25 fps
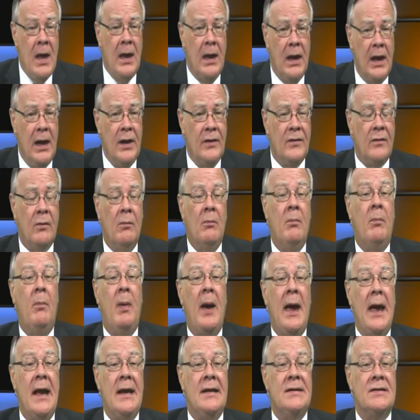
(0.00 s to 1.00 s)
It
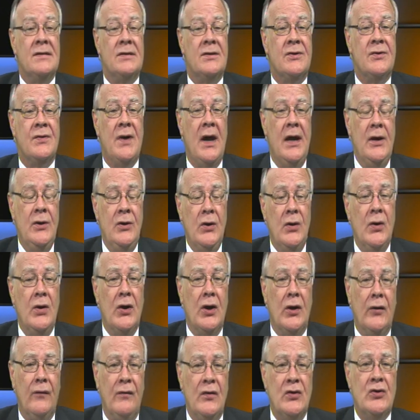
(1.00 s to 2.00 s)
bans trade
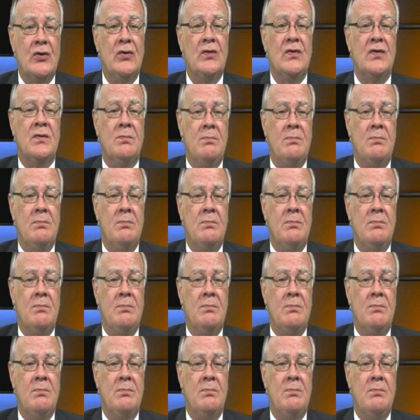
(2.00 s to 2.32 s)
union officials,